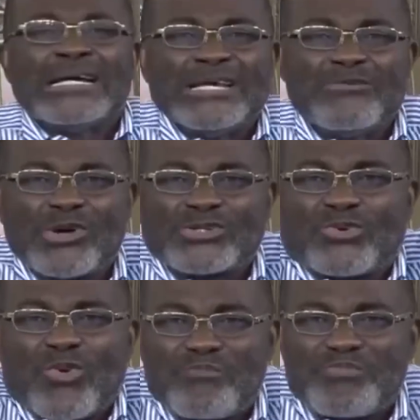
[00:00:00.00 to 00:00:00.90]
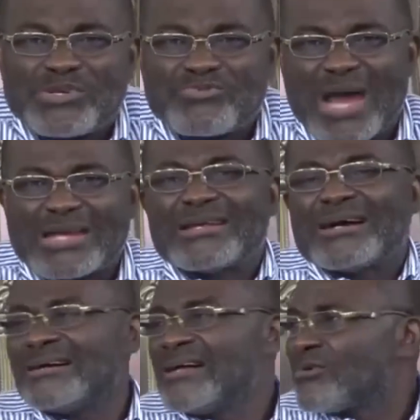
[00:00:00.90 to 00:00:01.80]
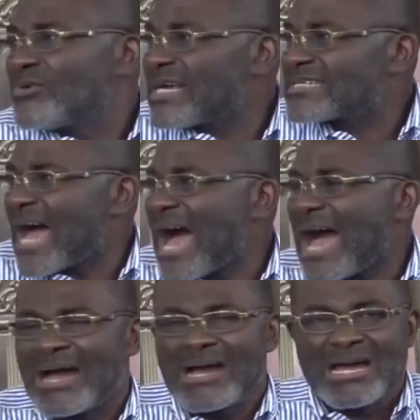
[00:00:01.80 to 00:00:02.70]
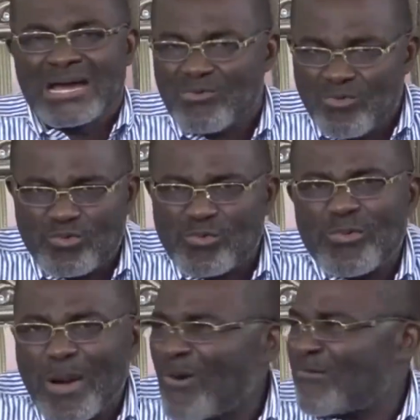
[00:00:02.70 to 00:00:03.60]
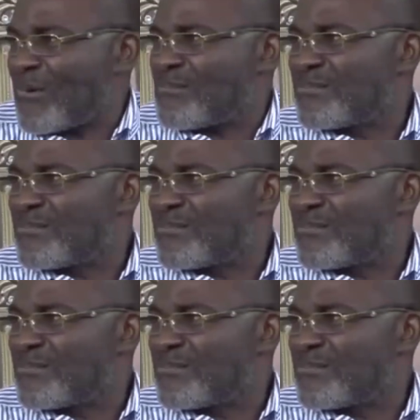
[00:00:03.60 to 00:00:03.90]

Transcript: He wants to compete right now. Yes, sir. Ubamofo.